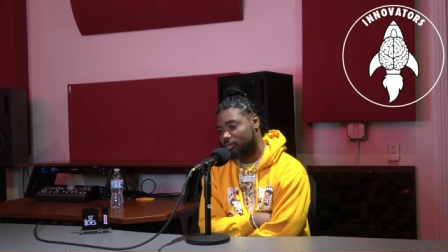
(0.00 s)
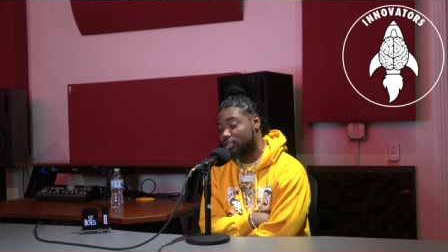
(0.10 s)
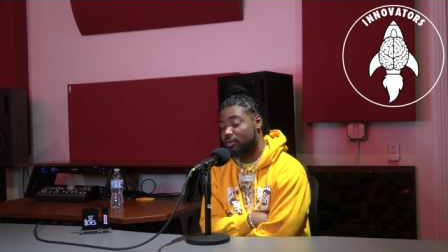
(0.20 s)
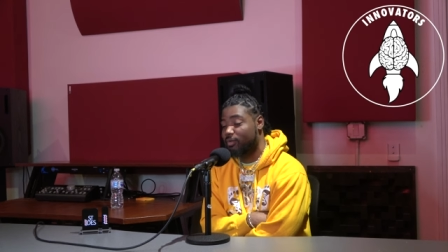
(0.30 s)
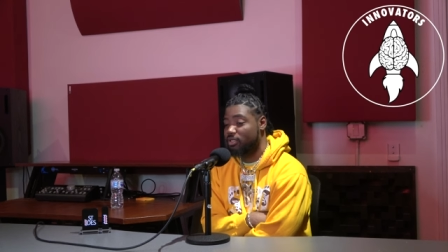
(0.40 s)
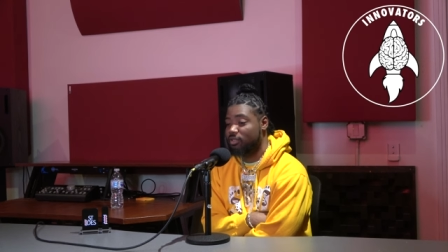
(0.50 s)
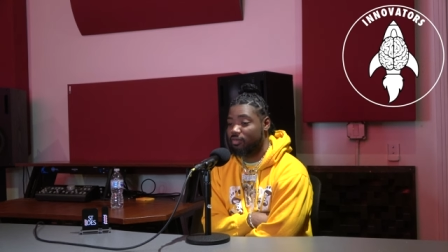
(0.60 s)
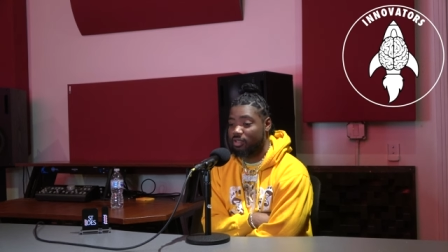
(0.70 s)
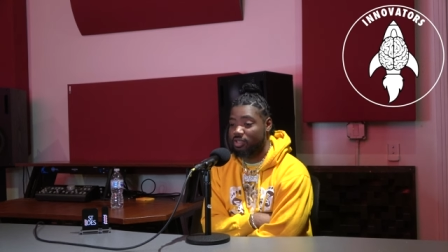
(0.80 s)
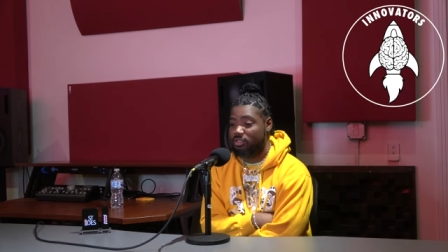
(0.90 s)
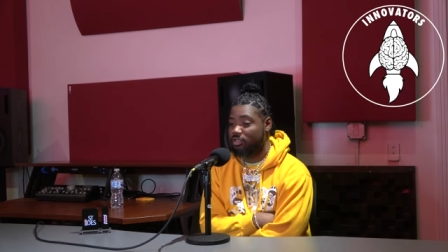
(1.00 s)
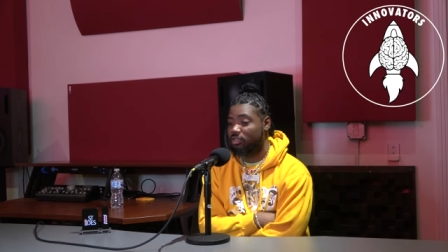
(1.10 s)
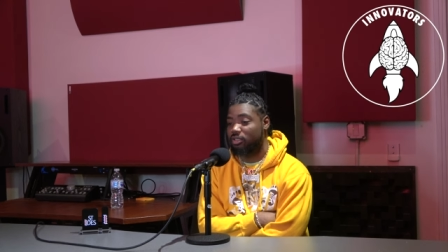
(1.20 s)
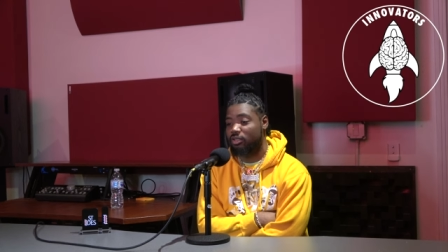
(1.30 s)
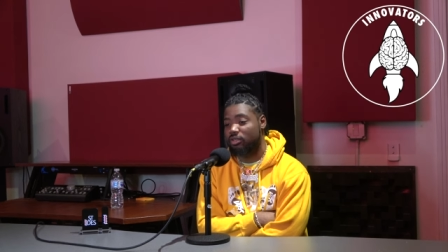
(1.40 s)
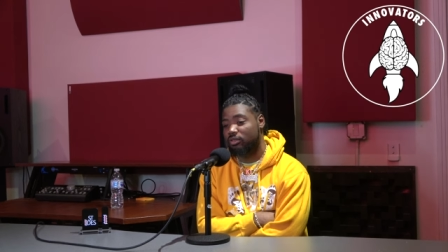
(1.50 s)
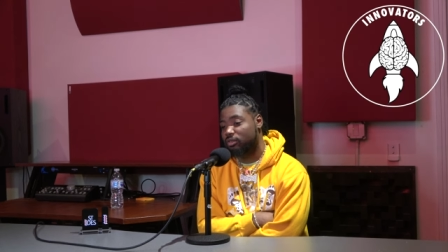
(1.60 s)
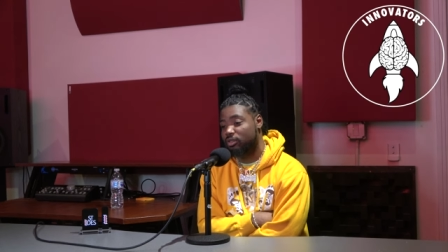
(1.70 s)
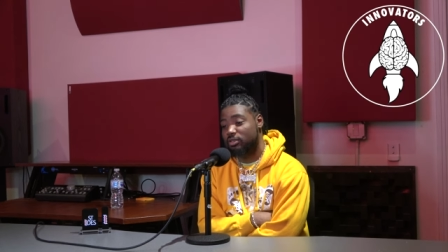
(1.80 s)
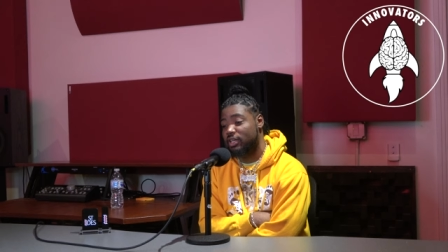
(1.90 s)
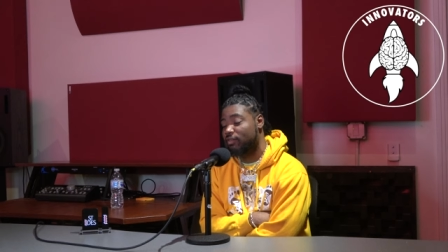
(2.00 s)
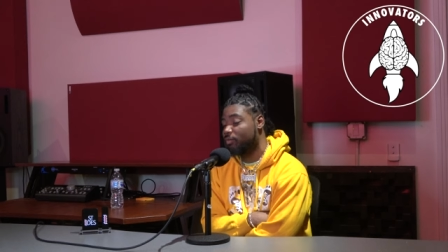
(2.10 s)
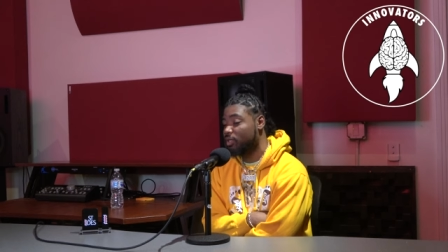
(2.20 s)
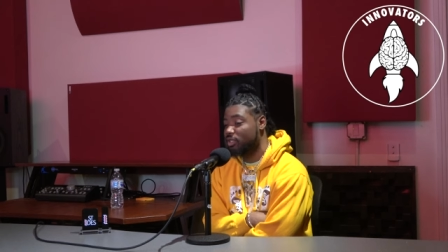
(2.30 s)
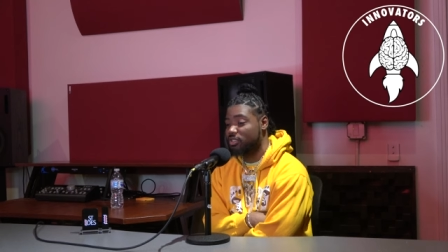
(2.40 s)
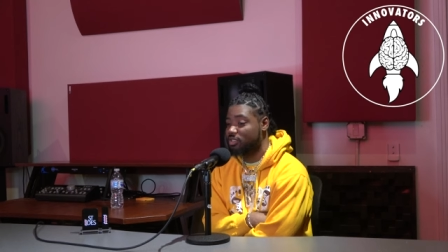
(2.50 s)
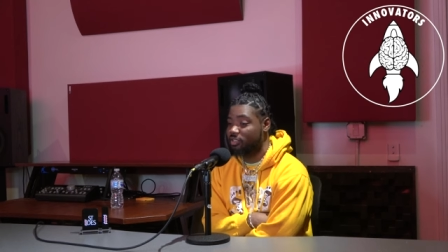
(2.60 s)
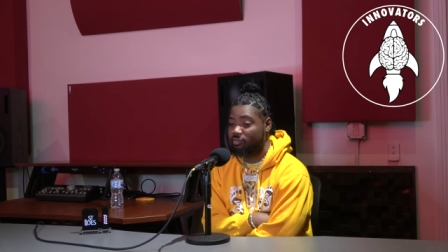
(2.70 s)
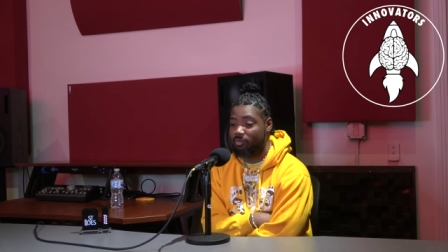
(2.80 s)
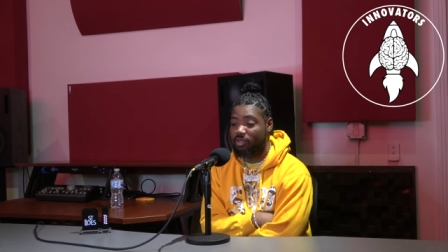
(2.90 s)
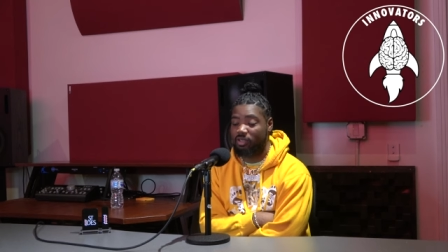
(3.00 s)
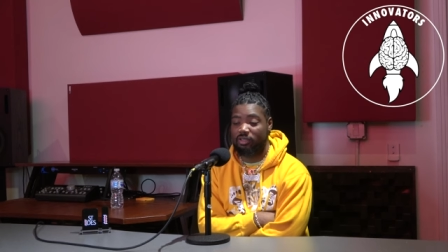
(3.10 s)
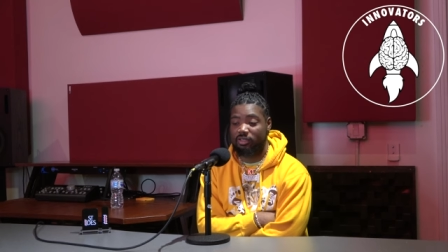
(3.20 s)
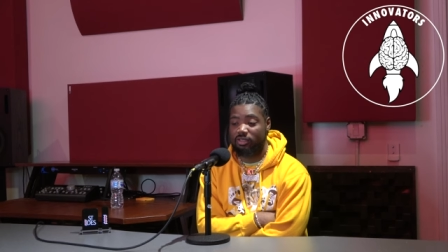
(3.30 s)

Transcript: That's the best advice, and yeah. you know, the seven P's just live by that.